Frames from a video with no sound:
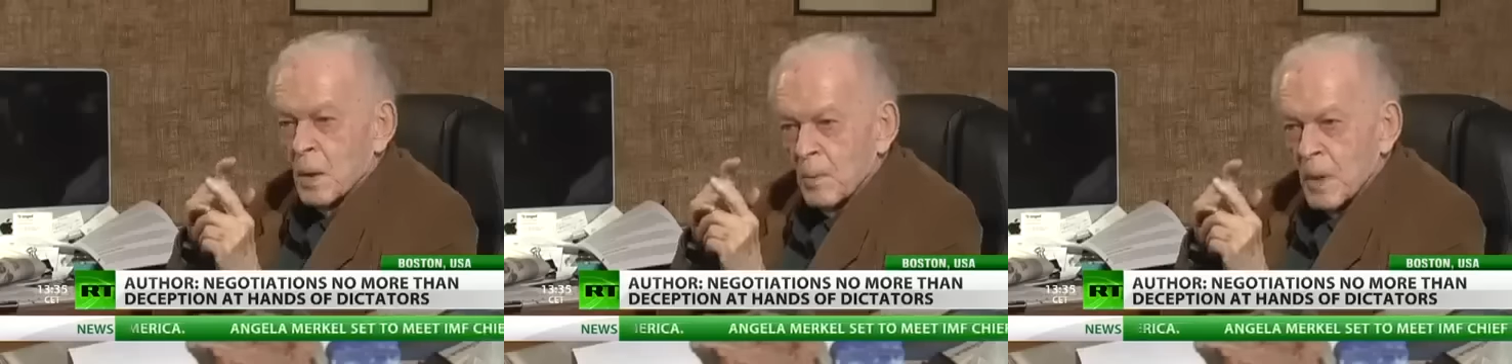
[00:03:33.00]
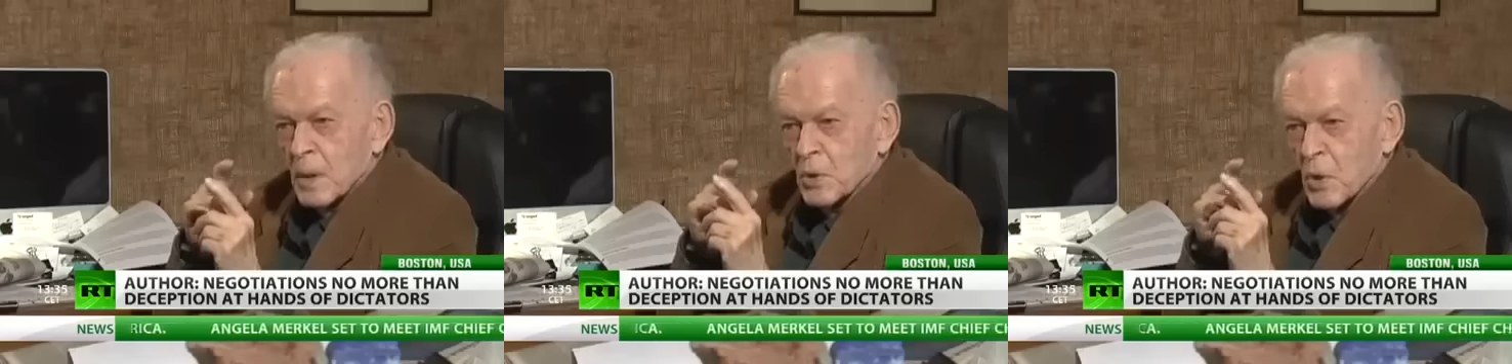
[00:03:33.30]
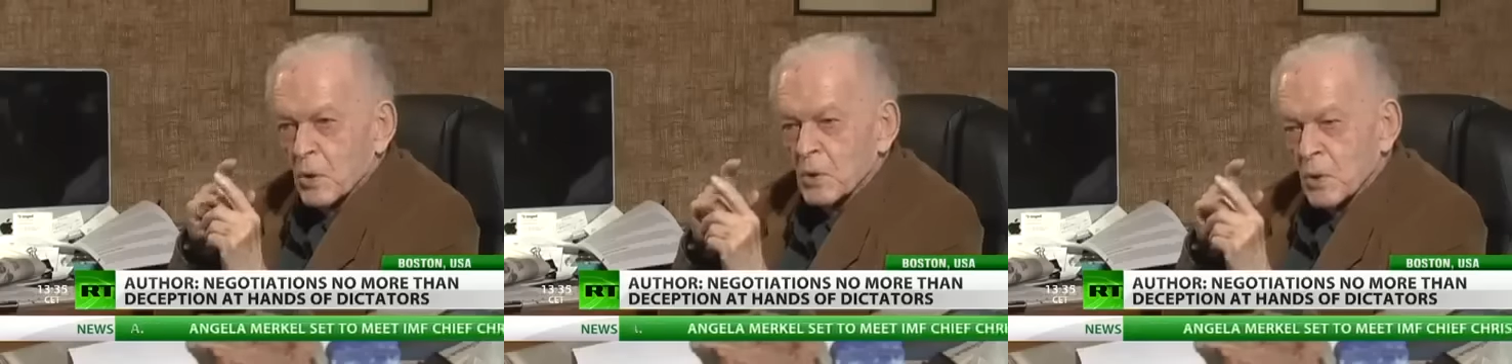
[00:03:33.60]
It's
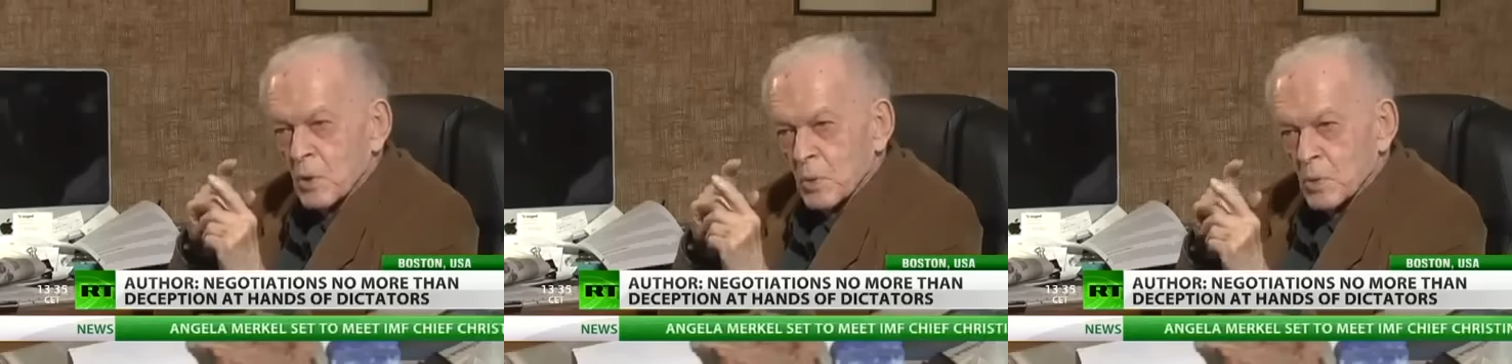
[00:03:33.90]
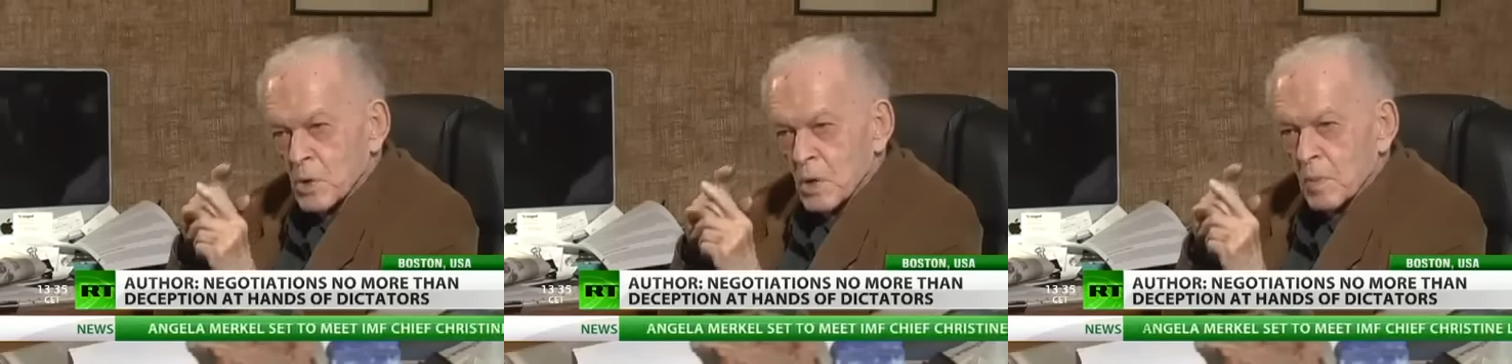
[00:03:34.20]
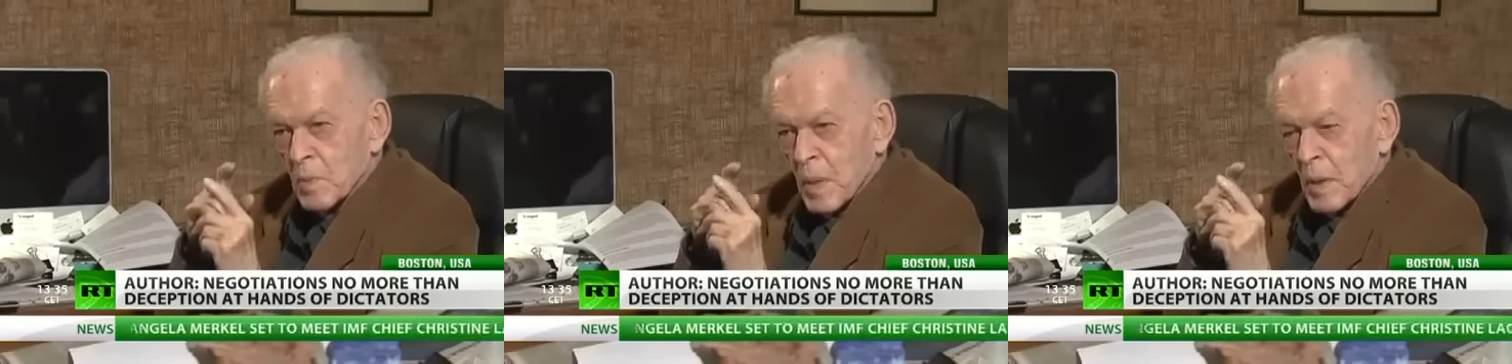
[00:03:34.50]
causing the
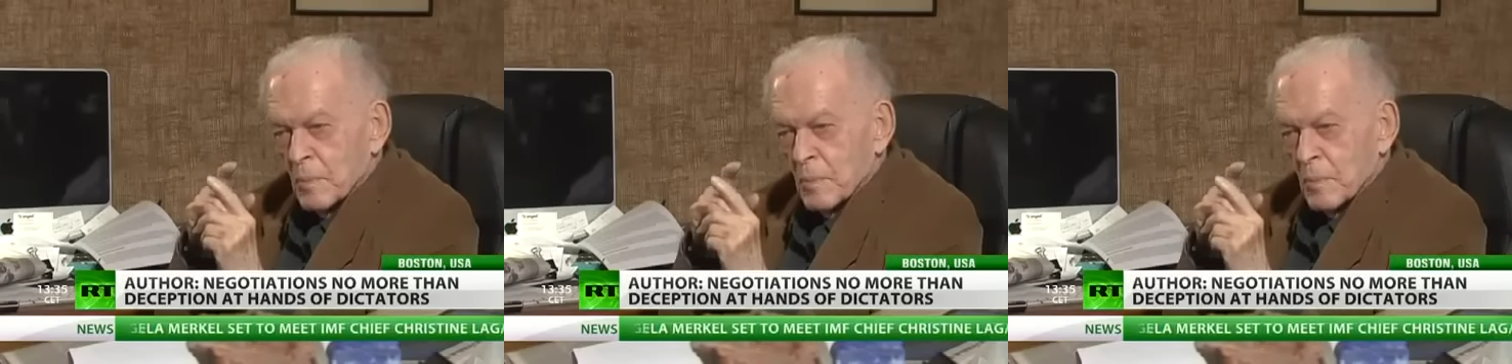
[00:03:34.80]
regime